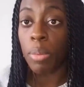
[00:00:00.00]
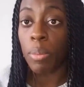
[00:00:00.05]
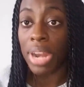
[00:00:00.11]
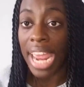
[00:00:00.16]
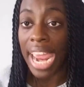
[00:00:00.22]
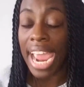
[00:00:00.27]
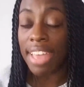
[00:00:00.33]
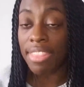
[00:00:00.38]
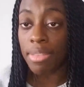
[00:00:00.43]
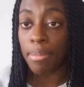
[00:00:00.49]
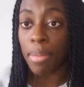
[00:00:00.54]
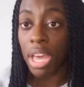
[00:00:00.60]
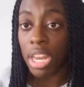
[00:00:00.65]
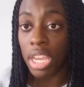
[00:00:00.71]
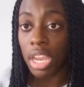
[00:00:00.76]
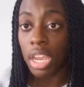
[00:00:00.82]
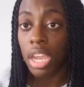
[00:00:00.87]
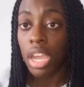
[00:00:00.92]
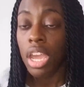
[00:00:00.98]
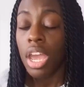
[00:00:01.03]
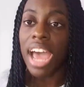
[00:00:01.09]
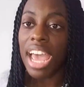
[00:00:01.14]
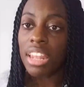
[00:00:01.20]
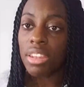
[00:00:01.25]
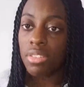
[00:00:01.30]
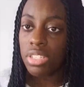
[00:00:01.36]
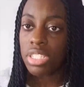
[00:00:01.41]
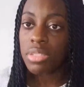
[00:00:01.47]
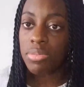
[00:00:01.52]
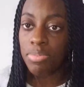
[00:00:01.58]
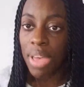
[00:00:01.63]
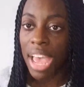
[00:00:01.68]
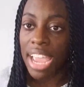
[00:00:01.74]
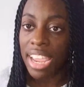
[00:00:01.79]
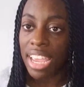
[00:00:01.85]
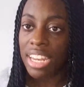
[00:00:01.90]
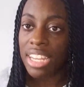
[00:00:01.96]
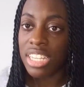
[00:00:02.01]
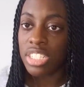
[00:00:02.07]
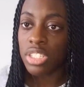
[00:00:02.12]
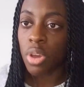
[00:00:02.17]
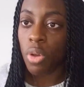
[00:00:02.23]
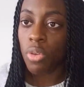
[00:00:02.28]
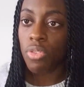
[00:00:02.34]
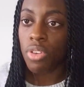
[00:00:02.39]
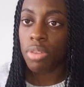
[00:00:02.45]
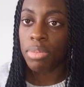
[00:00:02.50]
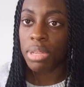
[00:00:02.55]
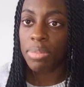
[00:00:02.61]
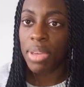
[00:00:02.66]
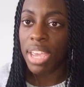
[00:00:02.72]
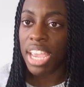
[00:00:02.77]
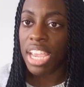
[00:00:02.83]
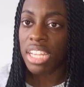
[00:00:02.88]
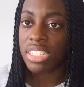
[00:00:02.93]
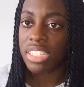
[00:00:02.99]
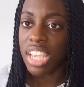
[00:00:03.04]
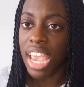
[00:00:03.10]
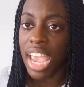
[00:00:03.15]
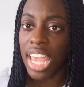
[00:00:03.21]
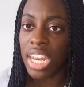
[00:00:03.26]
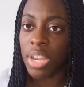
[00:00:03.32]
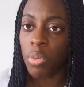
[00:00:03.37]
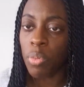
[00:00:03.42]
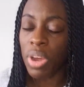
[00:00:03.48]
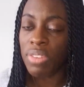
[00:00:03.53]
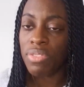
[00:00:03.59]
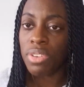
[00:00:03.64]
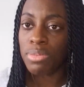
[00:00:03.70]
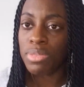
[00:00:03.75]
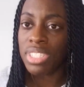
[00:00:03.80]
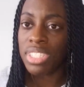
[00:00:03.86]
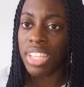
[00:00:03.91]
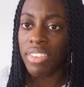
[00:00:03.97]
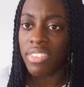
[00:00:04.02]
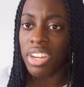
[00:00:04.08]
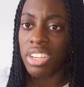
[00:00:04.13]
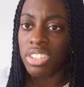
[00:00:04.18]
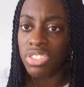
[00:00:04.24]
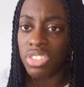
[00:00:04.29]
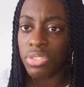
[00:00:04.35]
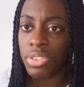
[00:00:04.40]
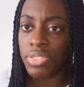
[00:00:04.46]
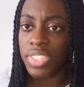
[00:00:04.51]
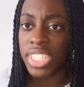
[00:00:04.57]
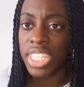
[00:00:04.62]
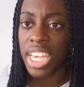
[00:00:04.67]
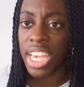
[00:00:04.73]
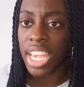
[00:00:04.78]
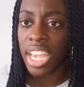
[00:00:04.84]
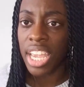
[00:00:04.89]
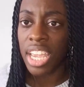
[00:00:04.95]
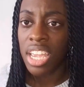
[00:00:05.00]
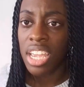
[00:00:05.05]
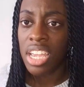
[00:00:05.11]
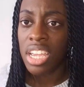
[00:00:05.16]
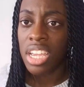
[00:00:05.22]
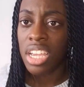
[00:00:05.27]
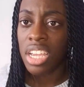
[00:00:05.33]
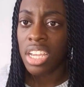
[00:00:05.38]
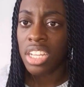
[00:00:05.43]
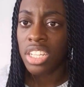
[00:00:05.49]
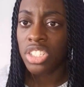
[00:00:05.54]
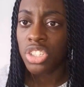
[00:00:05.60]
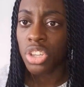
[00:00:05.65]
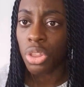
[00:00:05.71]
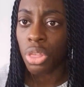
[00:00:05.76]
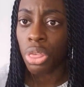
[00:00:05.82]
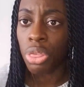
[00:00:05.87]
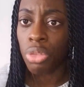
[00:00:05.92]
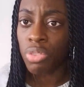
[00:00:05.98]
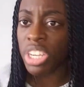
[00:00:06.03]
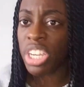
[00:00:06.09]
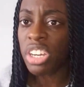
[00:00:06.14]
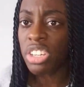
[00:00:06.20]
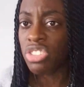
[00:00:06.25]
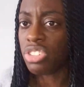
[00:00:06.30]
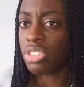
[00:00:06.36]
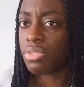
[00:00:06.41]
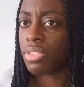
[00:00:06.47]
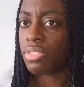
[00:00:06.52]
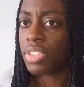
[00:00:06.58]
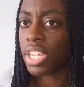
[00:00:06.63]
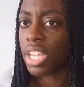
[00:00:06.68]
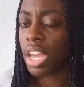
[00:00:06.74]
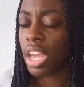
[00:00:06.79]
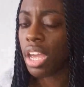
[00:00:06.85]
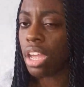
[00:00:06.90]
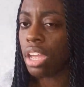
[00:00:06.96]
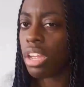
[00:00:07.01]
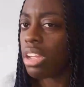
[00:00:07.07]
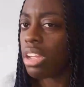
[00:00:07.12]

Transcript: when I had the money. I looked back at his GoFundMe page and it went from $750K to $350K.